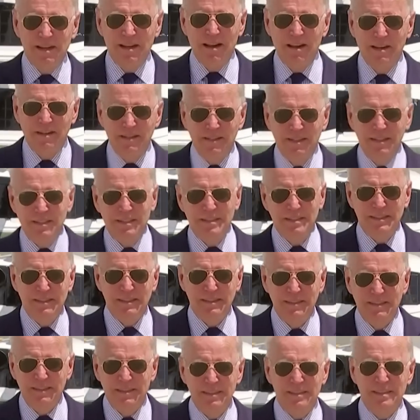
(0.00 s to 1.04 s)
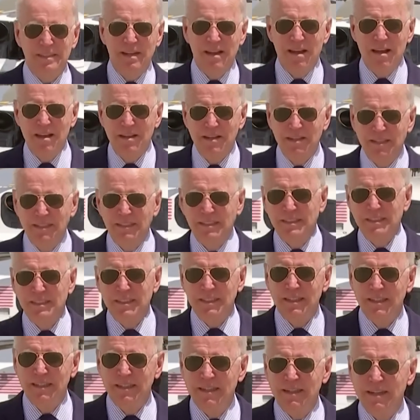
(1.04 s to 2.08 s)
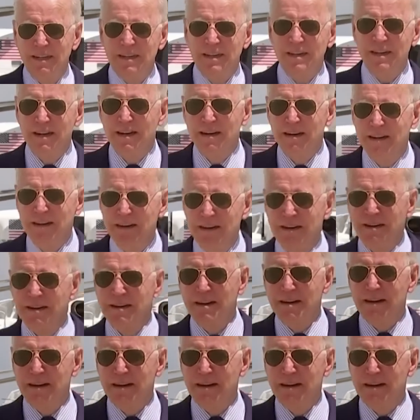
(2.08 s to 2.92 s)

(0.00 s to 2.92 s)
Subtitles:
under this current administration in Washington,